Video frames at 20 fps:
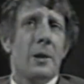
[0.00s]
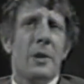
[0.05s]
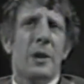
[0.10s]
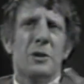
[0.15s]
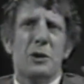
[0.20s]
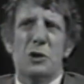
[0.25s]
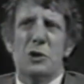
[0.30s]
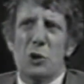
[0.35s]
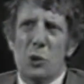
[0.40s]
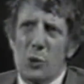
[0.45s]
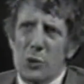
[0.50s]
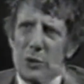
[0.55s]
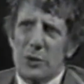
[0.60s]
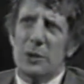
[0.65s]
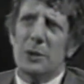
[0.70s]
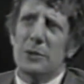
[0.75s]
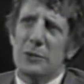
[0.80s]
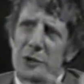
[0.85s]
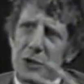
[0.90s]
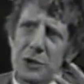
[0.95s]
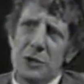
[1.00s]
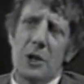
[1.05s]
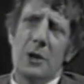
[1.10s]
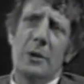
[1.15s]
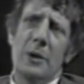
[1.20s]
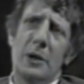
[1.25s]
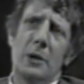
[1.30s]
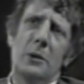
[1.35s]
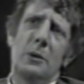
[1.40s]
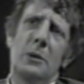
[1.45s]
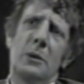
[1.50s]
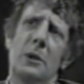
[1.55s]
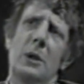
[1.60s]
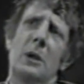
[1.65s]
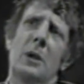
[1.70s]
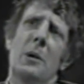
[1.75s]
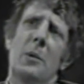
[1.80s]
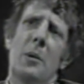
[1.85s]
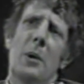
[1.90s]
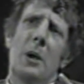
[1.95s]
There's a sort of stoical
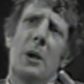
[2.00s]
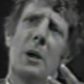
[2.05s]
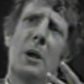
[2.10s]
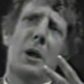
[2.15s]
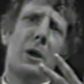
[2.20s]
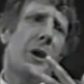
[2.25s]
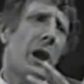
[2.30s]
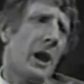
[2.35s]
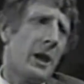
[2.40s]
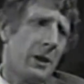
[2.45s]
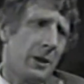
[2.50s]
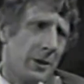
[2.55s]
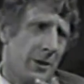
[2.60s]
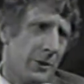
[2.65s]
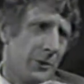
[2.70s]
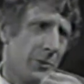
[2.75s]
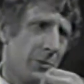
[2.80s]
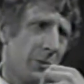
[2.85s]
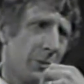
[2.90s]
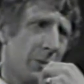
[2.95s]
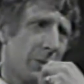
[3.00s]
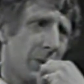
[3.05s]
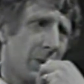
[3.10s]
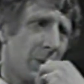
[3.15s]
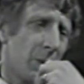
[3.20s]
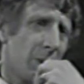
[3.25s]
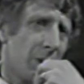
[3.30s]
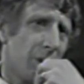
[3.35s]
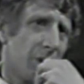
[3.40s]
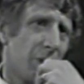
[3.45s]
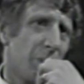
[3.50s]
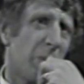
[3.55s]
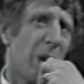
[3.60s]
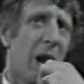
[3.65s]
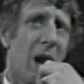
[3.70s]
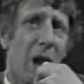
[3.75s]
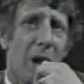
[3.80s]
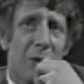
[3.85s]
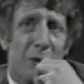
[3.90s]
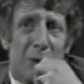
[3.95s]
nihilism which is
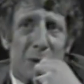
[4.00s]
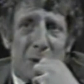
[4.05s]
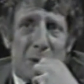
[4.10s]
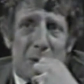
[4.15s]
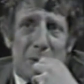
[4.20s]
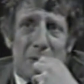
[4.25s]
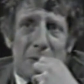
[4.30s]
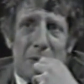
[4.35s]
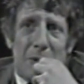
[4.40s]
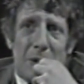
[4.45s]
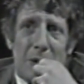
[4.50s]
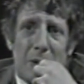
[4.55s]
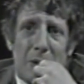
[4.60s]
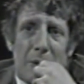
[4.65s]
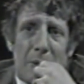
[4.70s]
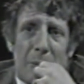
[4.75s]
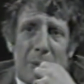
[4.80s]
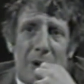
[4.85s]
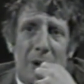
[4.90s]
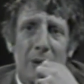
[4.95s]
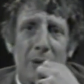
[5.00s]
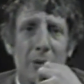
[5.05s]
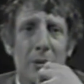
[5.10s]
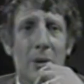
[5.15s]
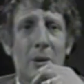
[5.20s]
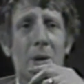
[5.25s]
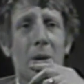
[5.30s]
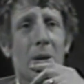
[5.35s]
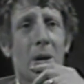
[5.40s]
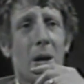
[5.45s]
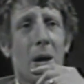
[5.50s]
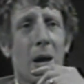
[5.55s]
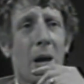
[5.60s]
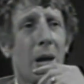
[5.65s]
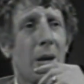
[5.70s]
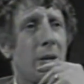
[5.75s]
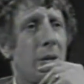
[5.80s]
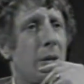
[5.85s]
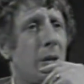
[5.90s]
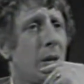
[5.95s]
part of the European
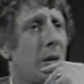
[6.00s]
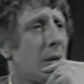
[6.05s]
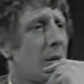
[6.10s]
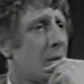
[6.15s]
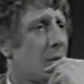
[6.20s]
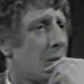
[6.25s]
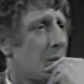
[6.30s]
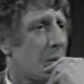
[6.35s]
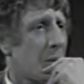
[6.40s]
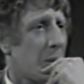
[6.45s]
idea,